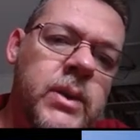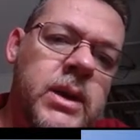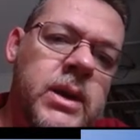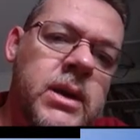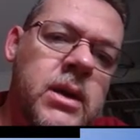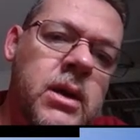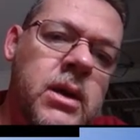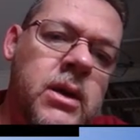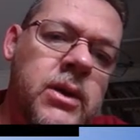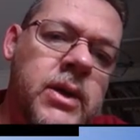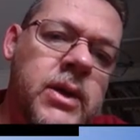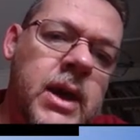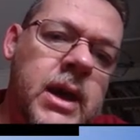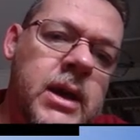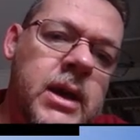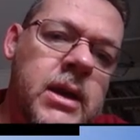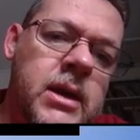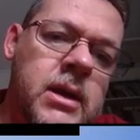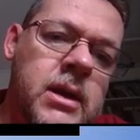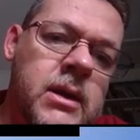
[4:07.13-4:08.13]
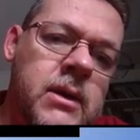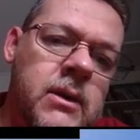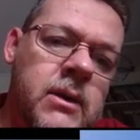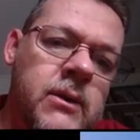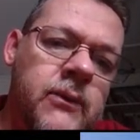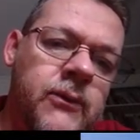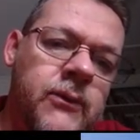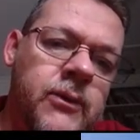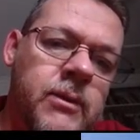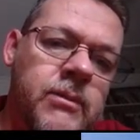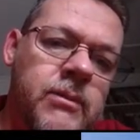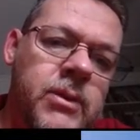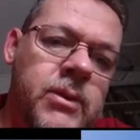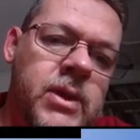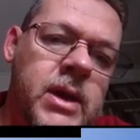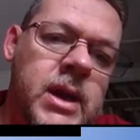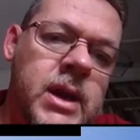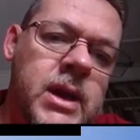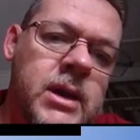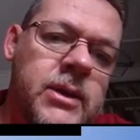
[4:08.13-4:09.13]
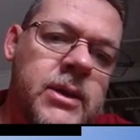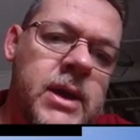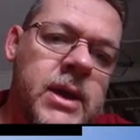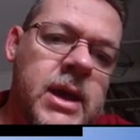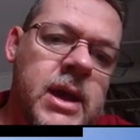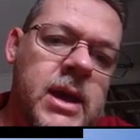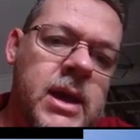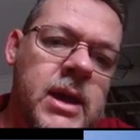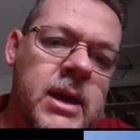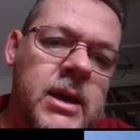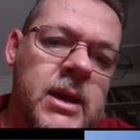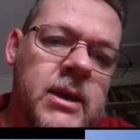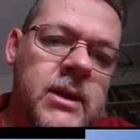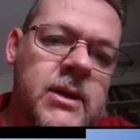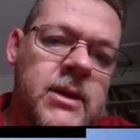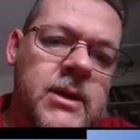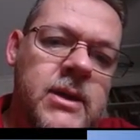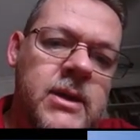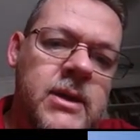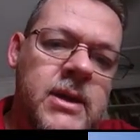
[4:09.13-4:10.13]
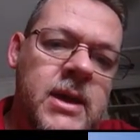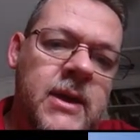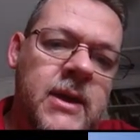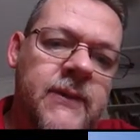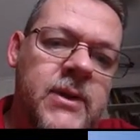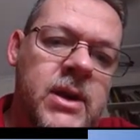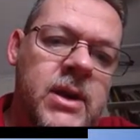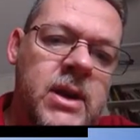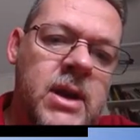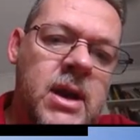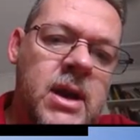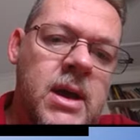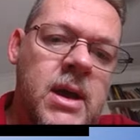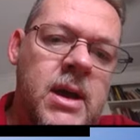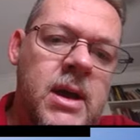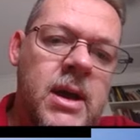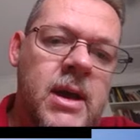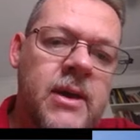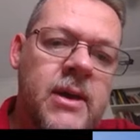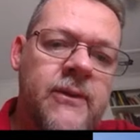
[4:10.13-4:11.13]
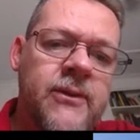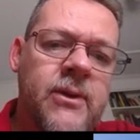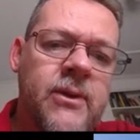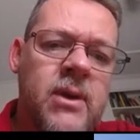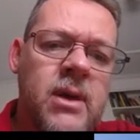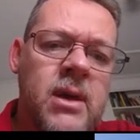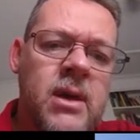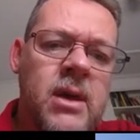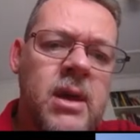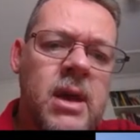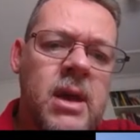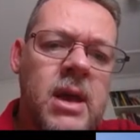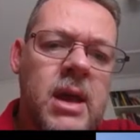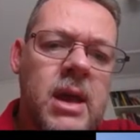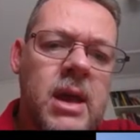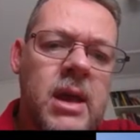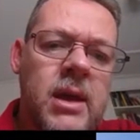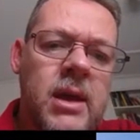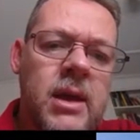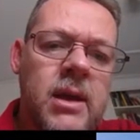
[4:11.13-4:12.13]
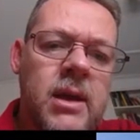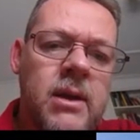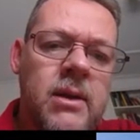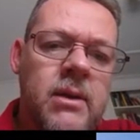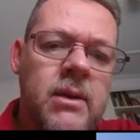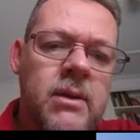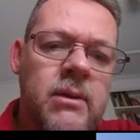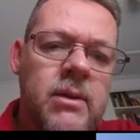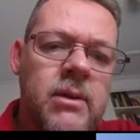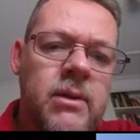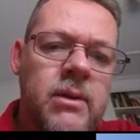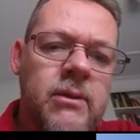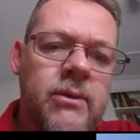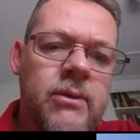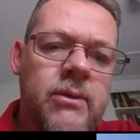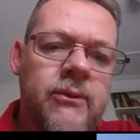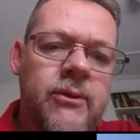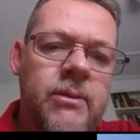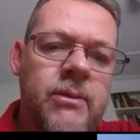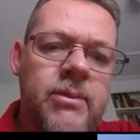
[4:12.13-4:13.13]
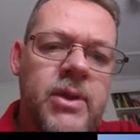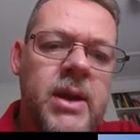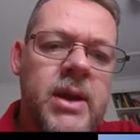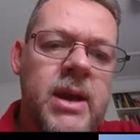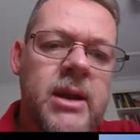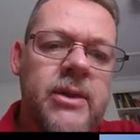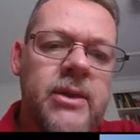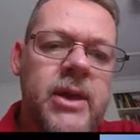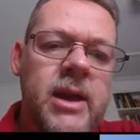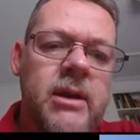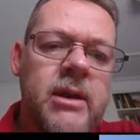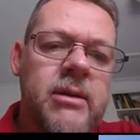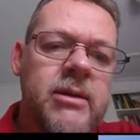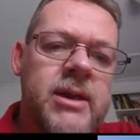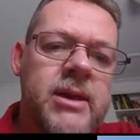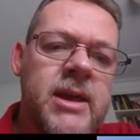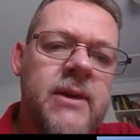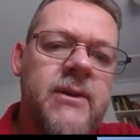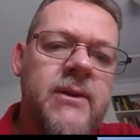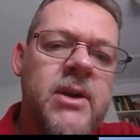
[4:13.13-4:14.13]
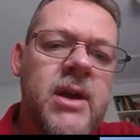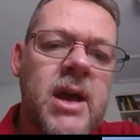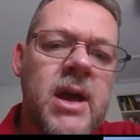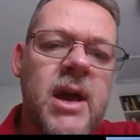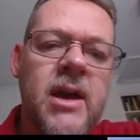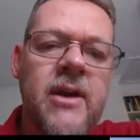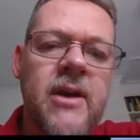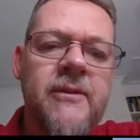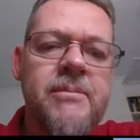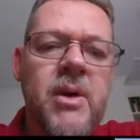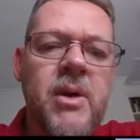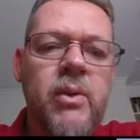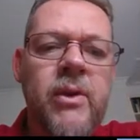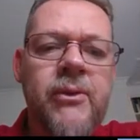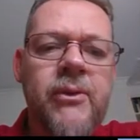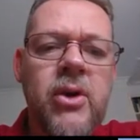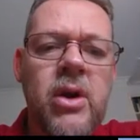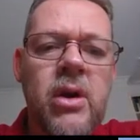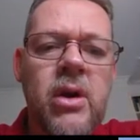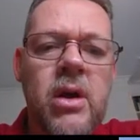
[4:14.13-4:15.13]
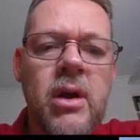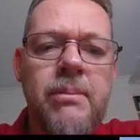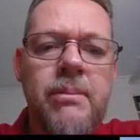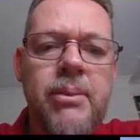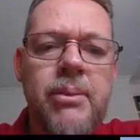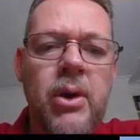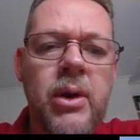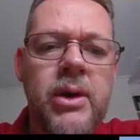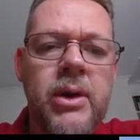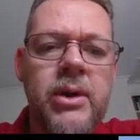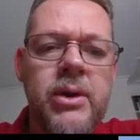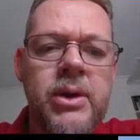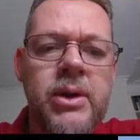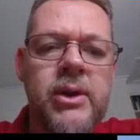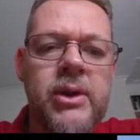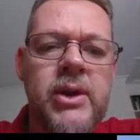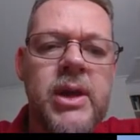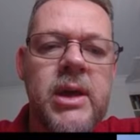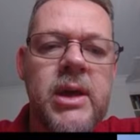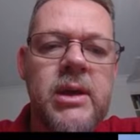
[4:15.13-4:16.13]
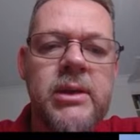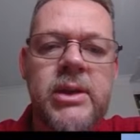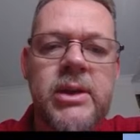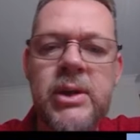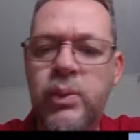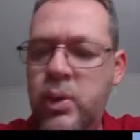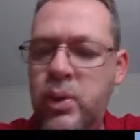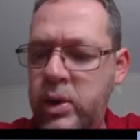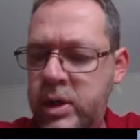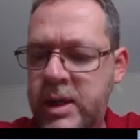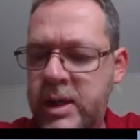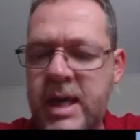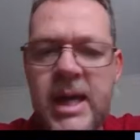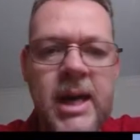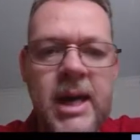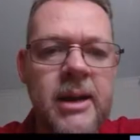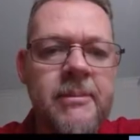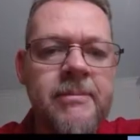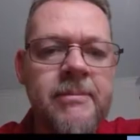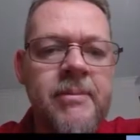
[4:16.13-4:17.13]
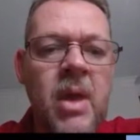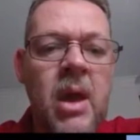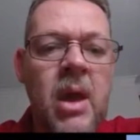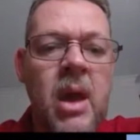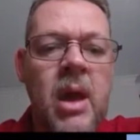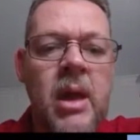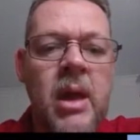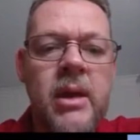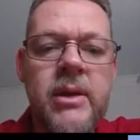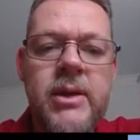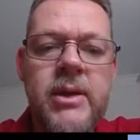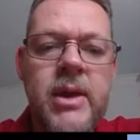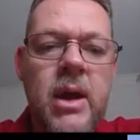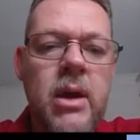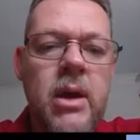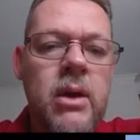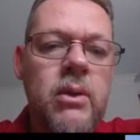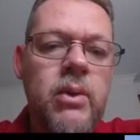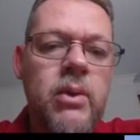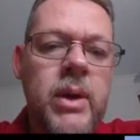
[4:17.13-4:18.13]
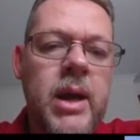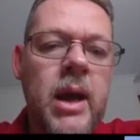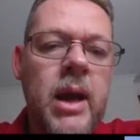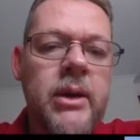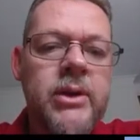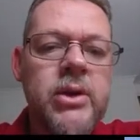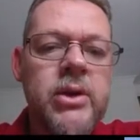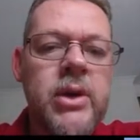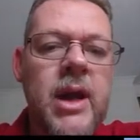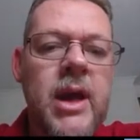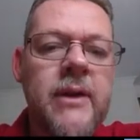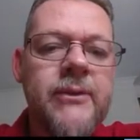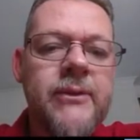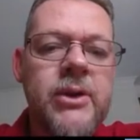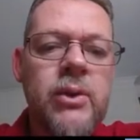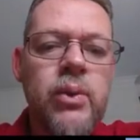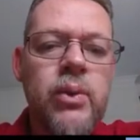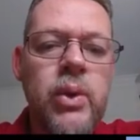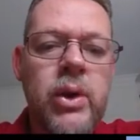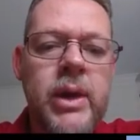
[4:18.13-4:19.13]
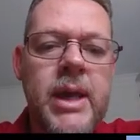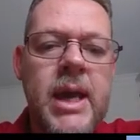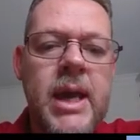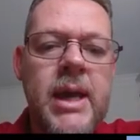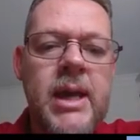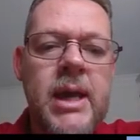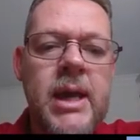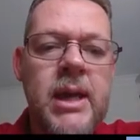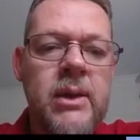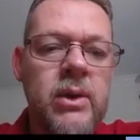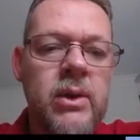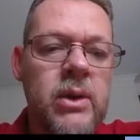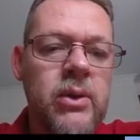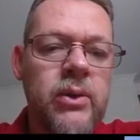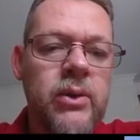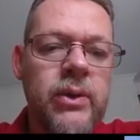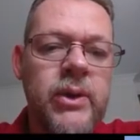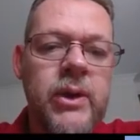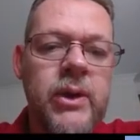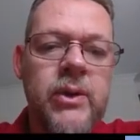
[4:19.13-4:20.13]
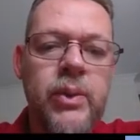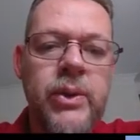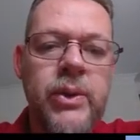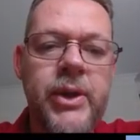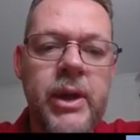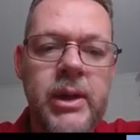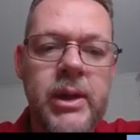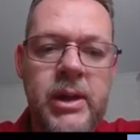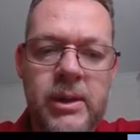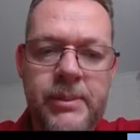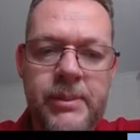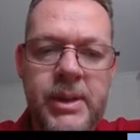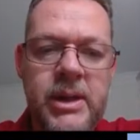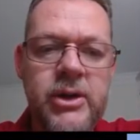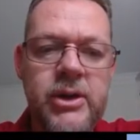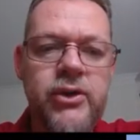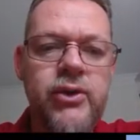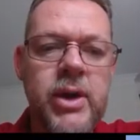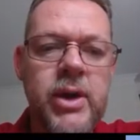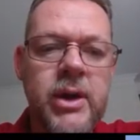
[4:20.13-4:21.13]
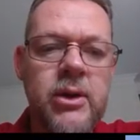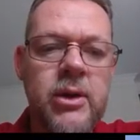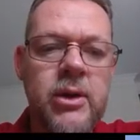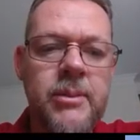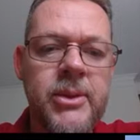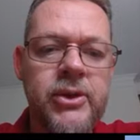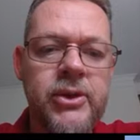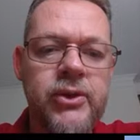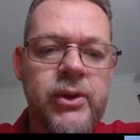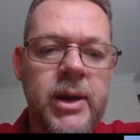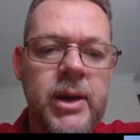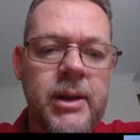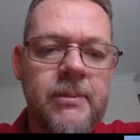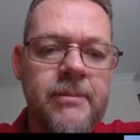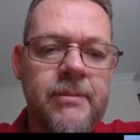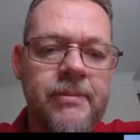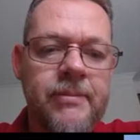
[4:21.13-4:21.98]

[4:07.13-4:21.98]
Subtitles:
We know that from there to there is 7.5, and from there to there is 7.5, but we've got a hypotenuse here to work out. So we're going to have to work out this with a little bit of trigonometry.